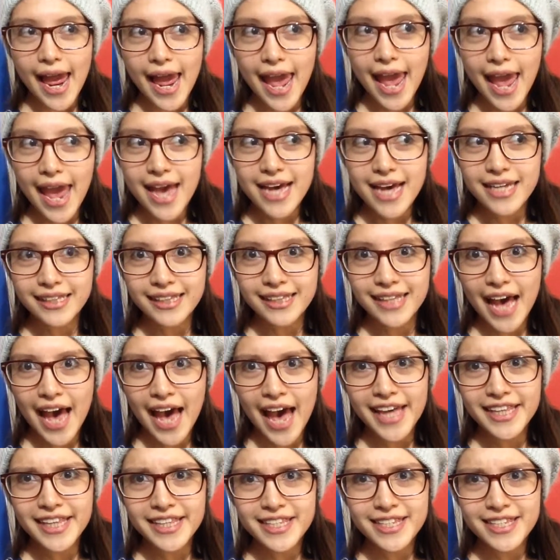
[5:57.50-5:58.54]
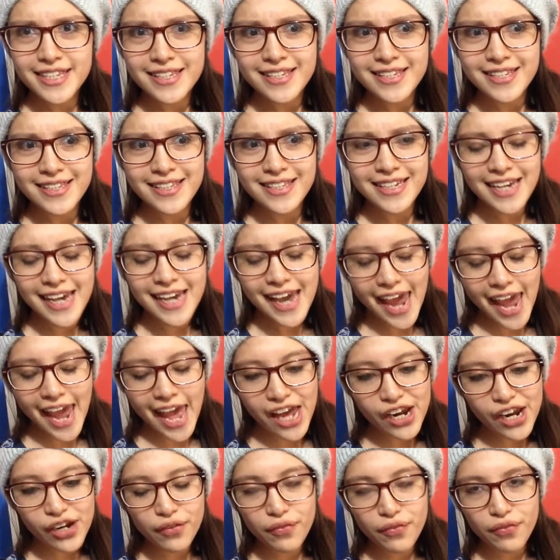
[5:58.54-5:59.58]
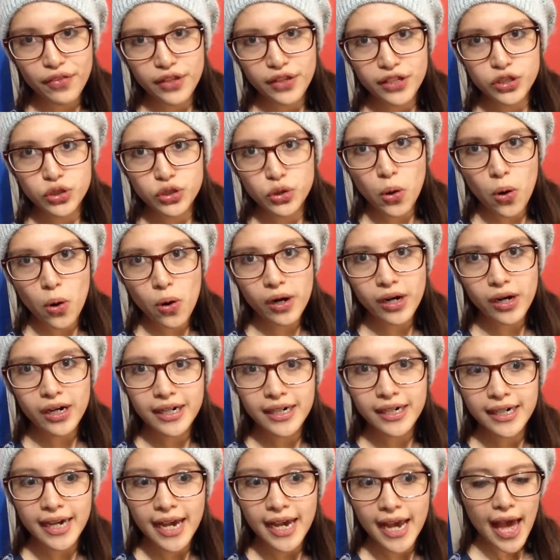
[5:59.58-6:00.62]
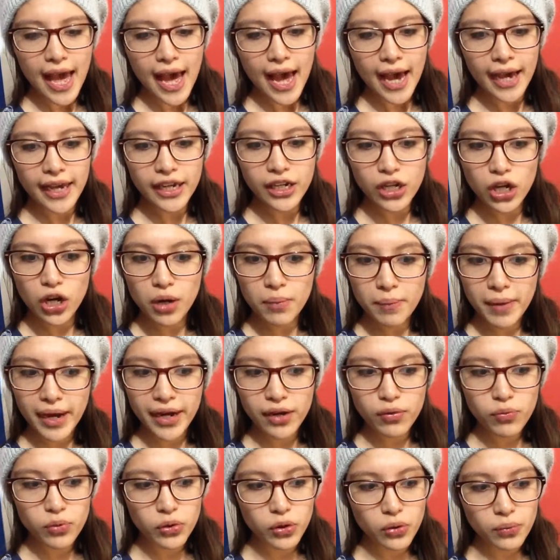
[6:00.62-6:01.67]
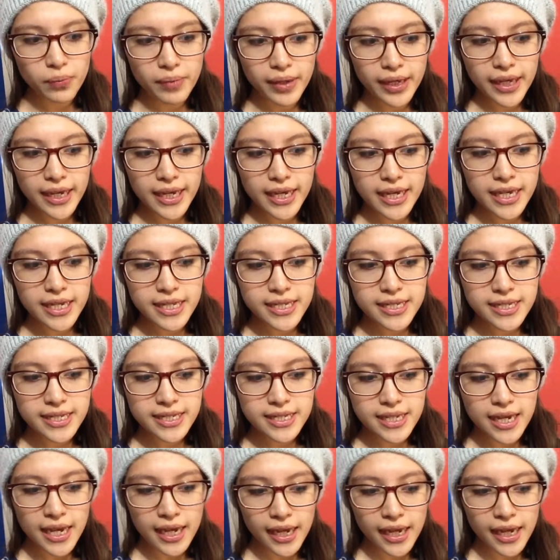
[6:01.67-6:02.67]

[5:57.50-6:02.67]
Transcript: And that's the end of the tour. I know my room is